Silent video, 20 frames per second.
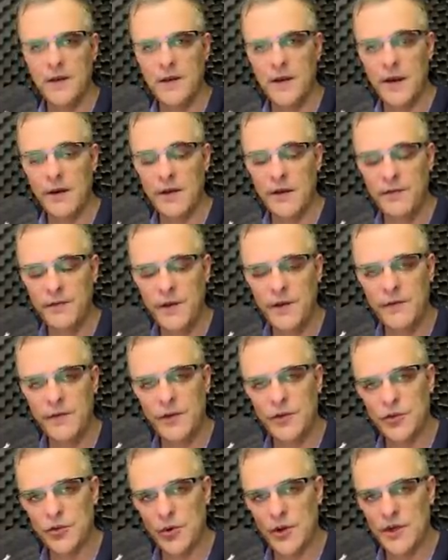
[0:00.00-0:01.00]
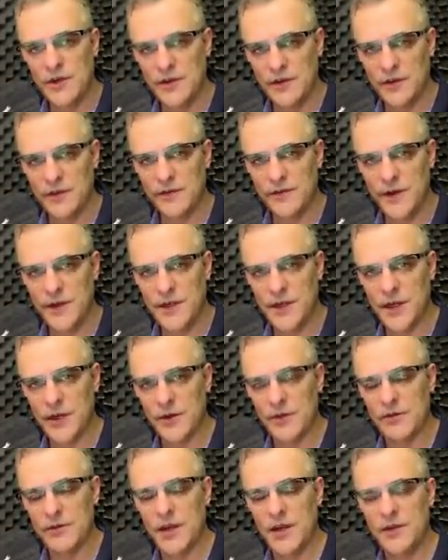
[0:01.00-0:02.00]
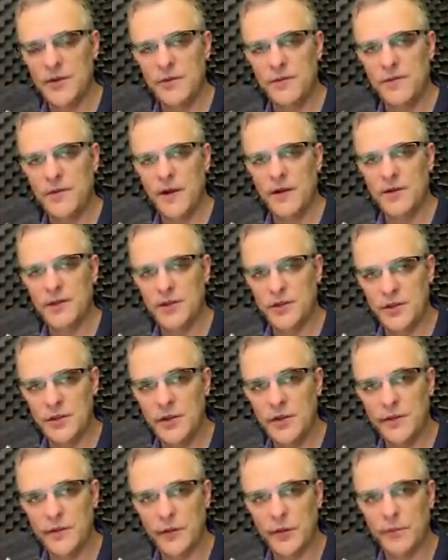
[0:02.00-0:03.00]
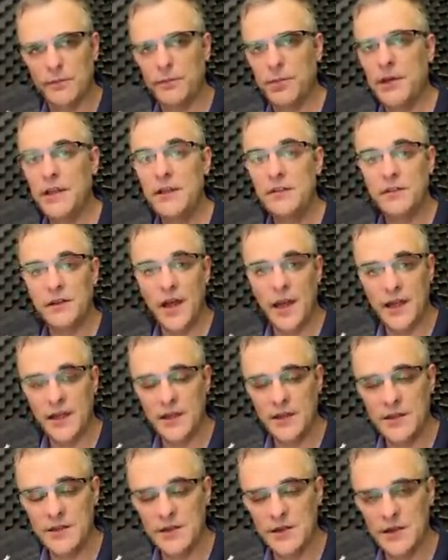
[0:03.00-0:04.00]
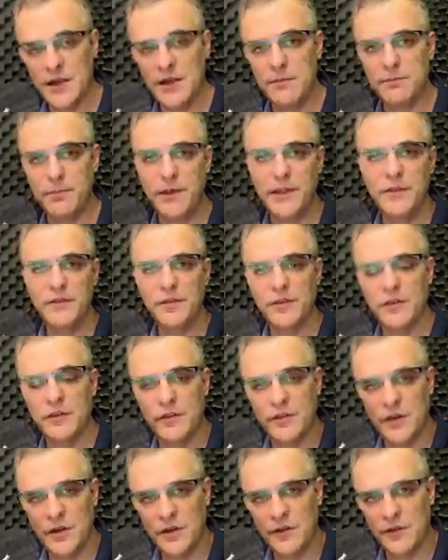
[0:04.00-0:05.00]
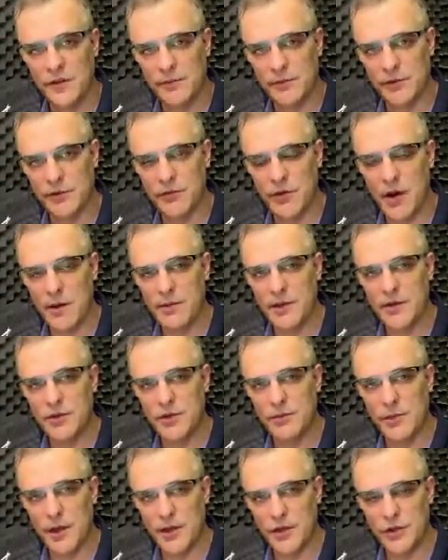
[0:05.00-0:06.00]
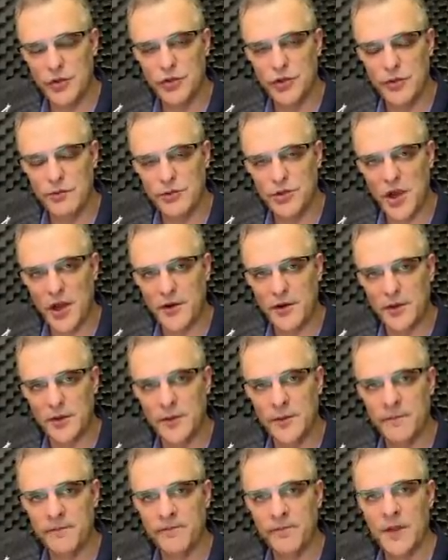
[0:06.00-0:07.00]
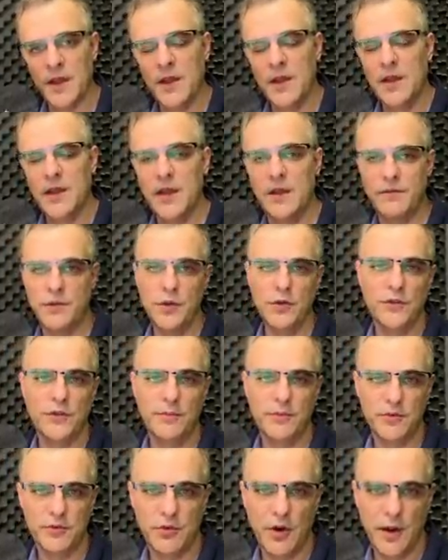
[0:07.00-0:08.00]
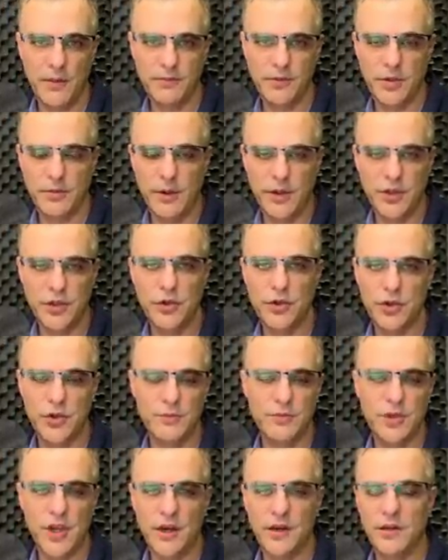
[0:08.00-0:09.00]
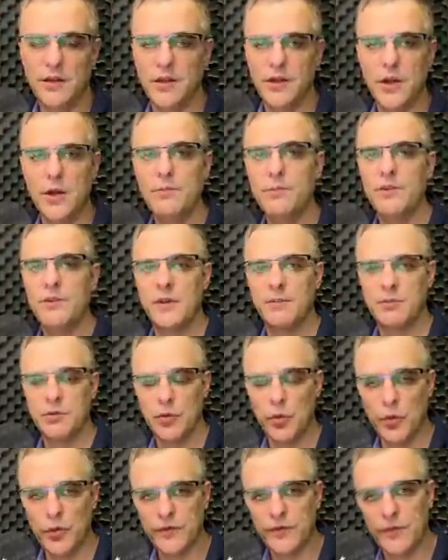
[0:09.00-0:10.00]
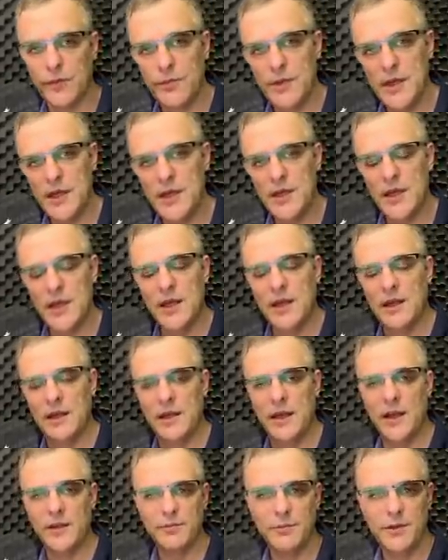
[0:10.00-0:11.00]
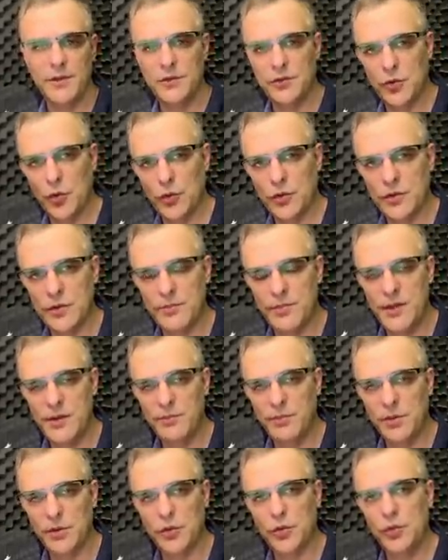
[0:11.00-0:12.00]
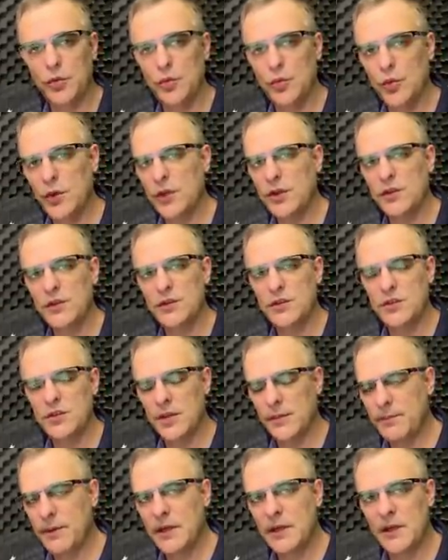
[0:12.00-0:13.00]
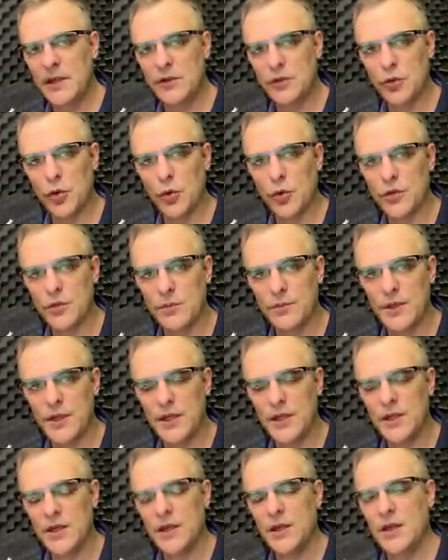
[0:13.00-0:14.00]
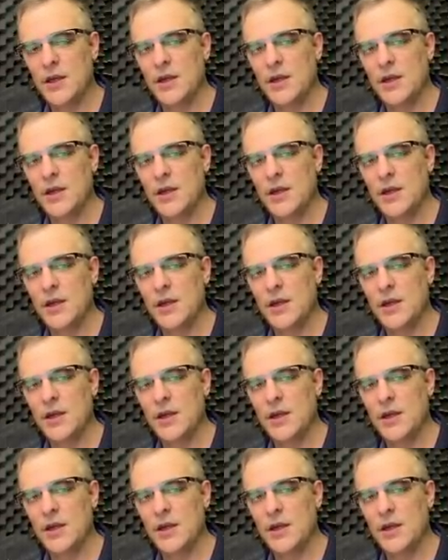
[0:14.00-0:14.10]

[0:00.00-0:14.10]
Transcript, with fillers: Now, if you've enjoyed this video and you found it useful, please like it and please consider subscribing to my YouTube channel. If you subscribe to my YouTube channel, it opens up doors for me, allows me to talk to people who wouldn't typically talk to me